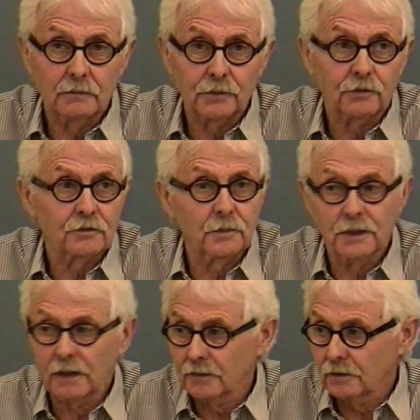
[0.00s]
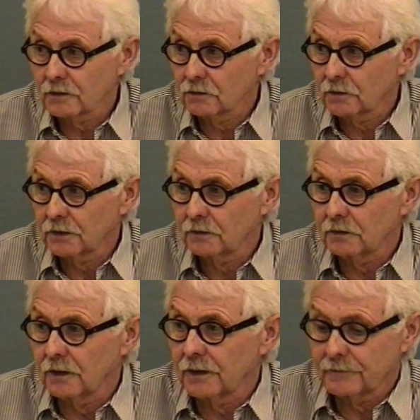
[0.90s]
Patricia Bay Highway is located
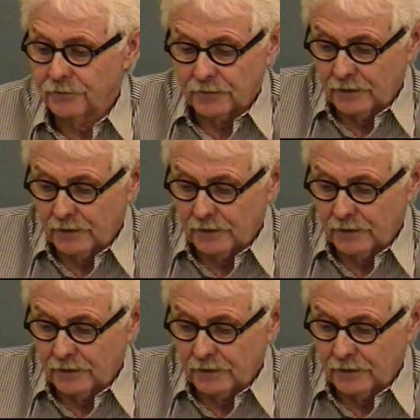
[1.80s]
today.